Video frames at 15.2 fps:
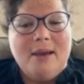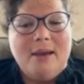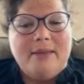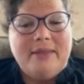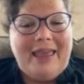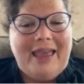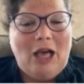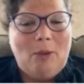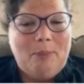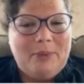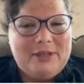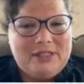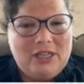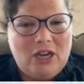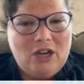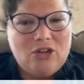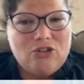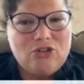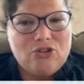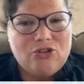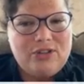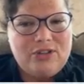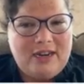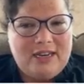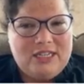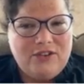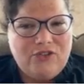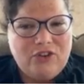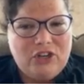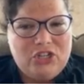and they help us understand and
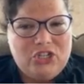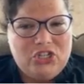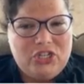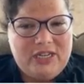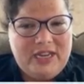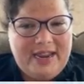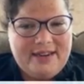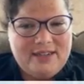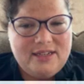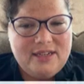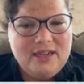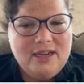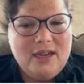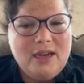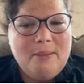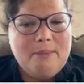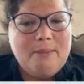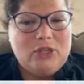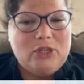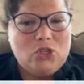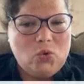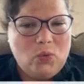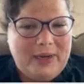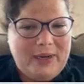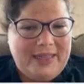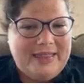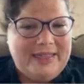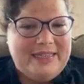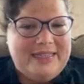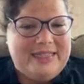differentiate
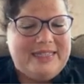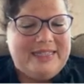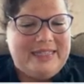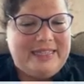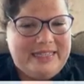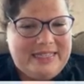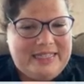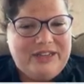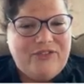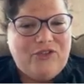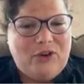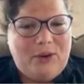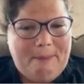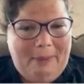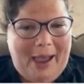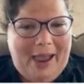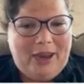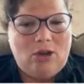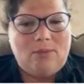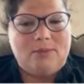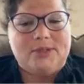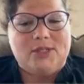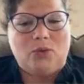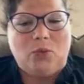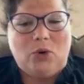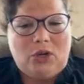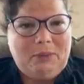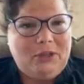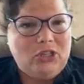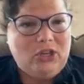between the different biomes that we're
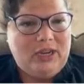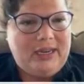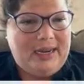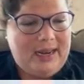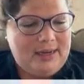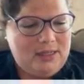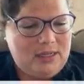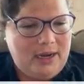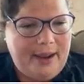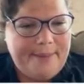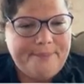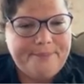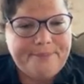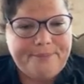going to be looking at today.